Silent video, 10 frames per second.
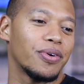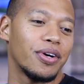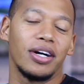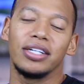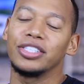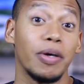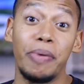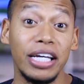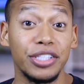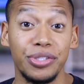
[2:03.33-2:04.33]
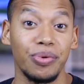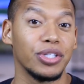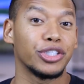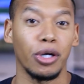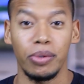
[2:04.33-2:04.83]
or the paint
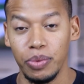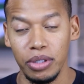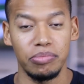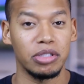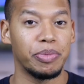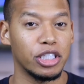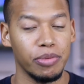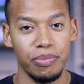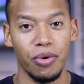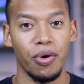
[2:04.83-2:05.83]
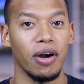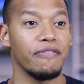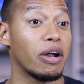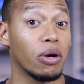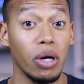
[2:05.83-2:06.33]
stores, Sherwin-Williams, Benjamin
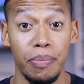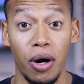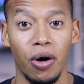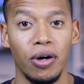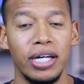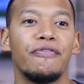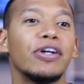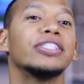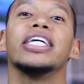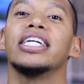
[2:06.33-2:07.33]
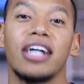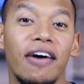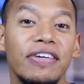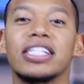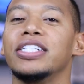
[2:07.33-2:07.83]
Moore, Farrow and Ball, the first thing is
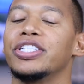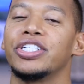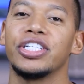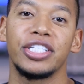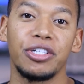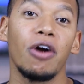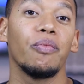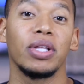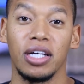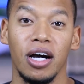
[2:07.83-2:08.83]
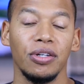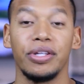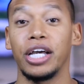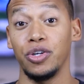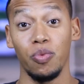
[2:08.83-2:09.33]
obviously to just start with the color
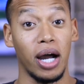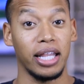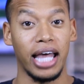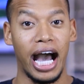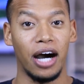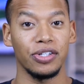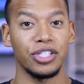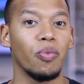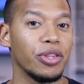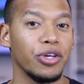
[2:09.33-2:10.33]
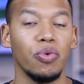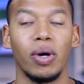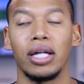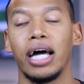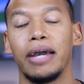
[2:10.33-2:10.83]
that you want in the house. So whether you
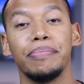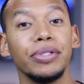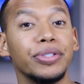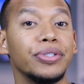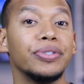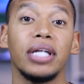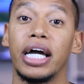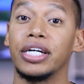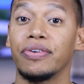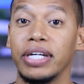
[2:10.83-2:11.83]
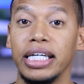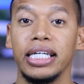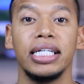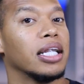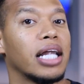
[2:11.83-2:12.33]
want a light blue, light
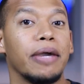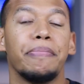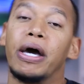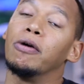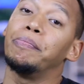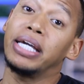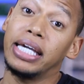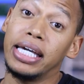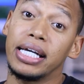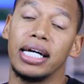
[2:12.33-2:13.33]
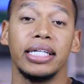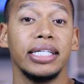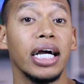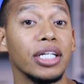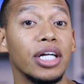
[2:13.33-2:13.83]
green, a light pale pink, a
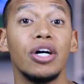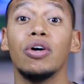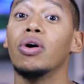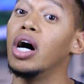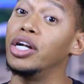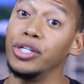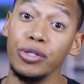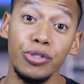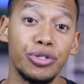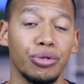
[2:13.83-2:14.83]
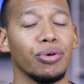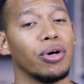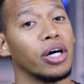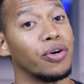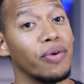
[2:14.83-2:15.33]
yellow, a
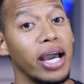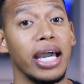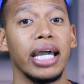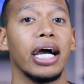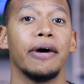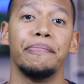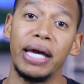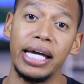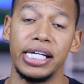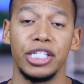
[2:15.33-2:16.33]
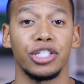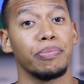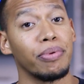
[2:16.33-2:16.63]
neutral, a gray, a beige, a